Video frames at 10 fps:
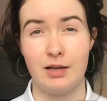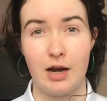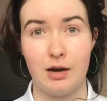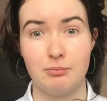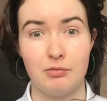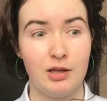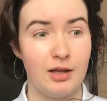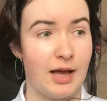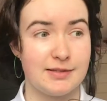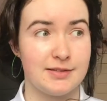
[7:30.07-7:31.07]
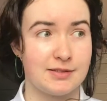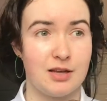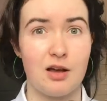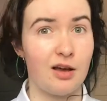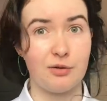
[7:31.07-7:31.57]
alarm at 6
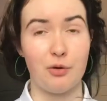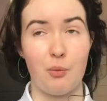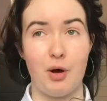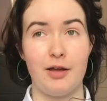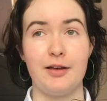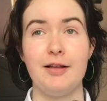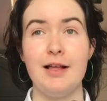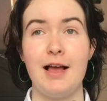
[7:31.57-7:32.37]
o'clock. I don't know why.